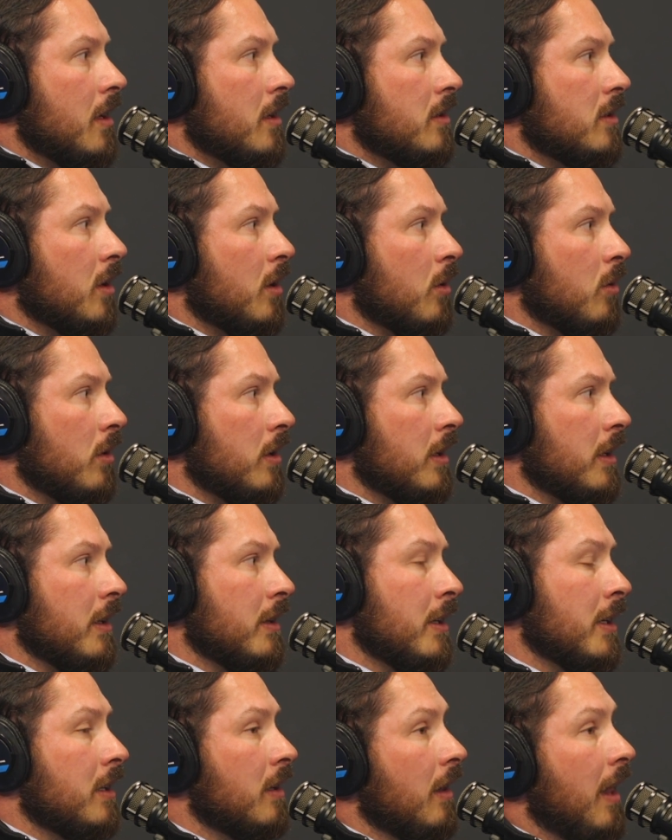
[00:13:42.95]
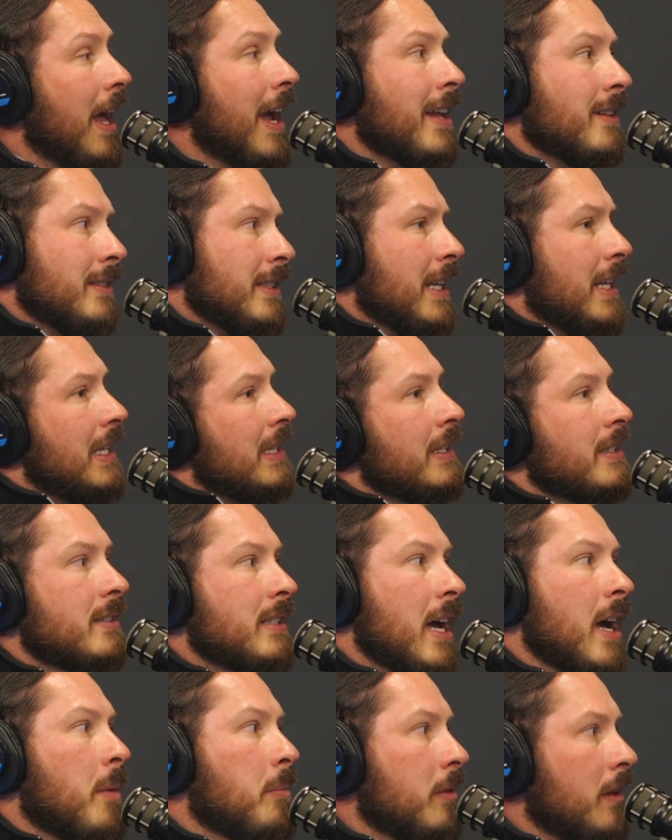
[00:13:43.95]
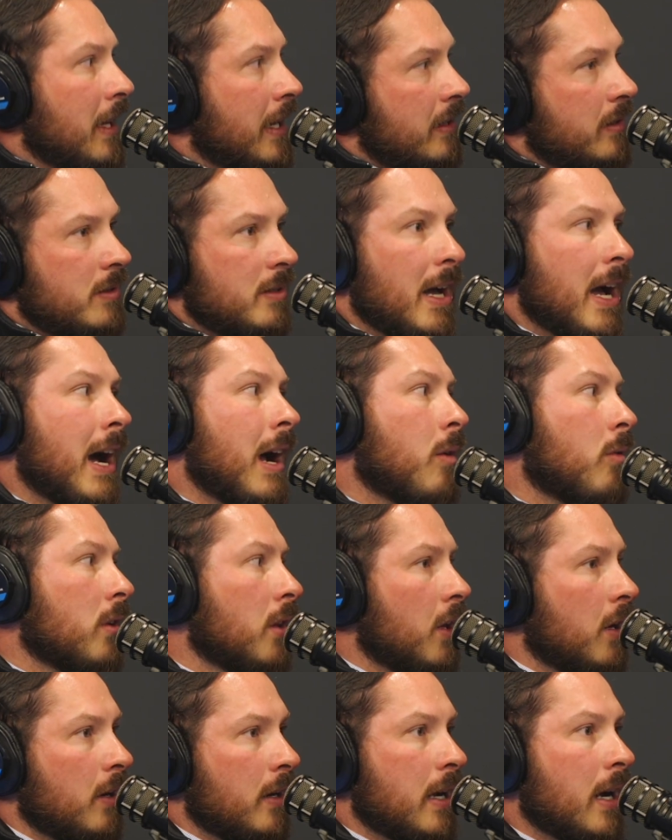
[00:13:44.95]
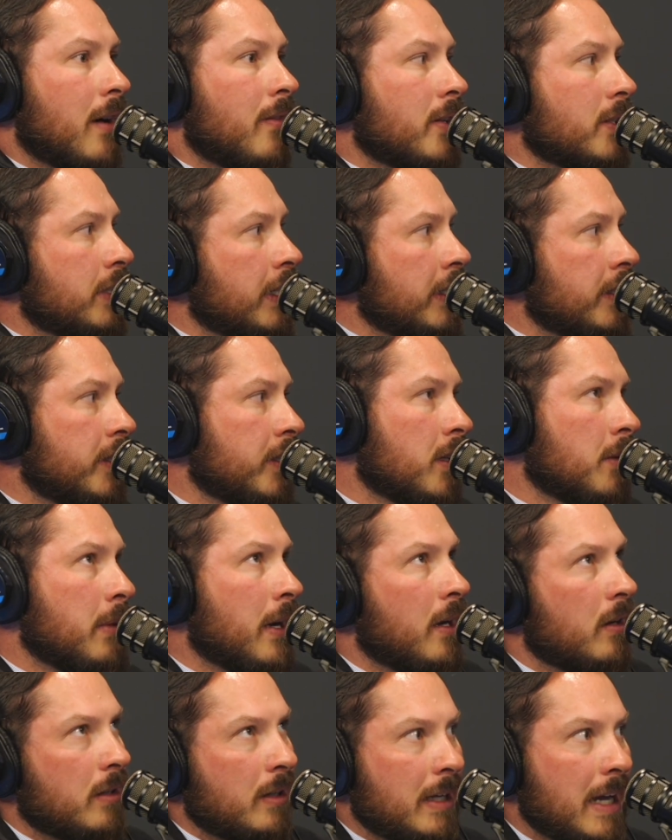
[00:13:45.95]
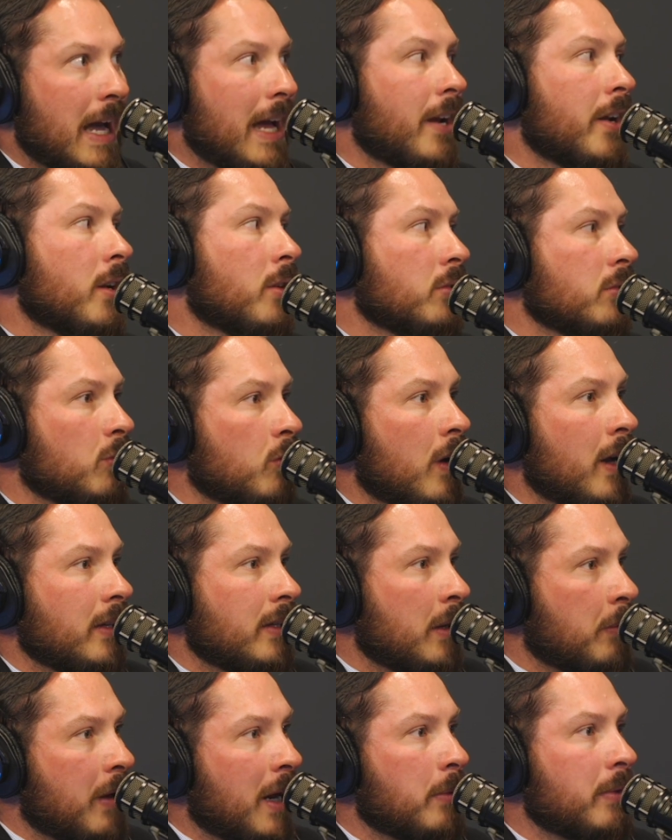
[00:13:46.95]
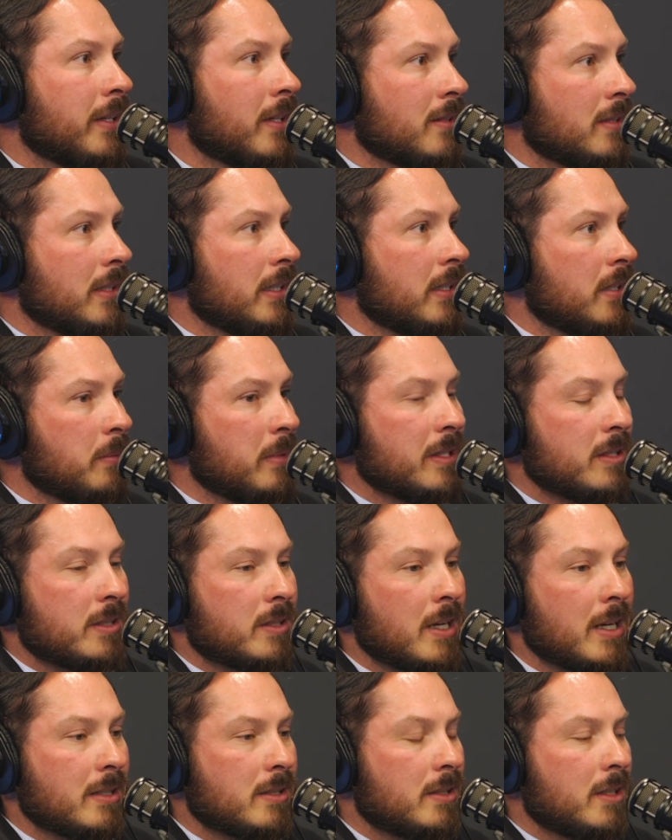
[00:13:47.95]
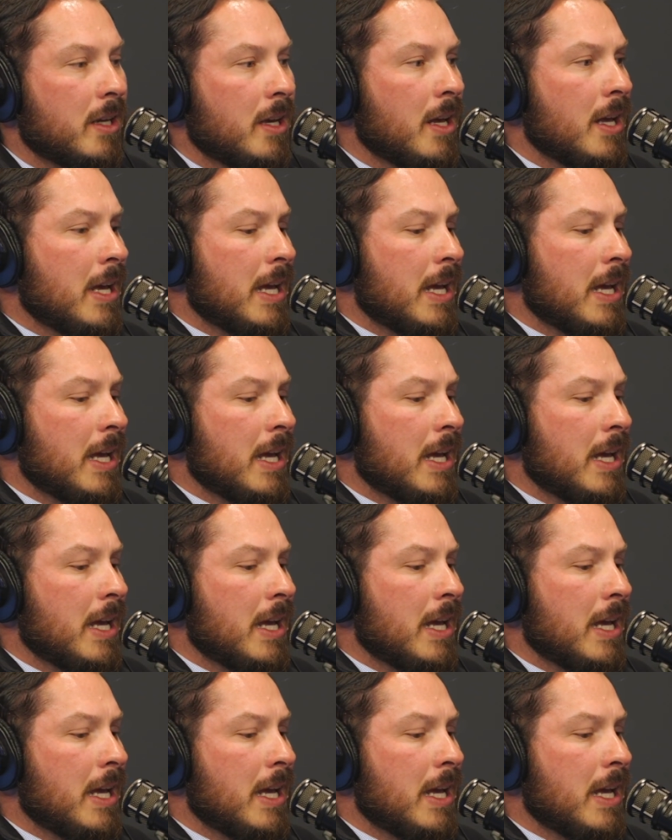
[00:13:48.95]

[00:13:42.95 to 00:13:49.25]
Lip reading: So the client's getting this complex hour-long conversation about God knows what that probably doesn't need to be discussed.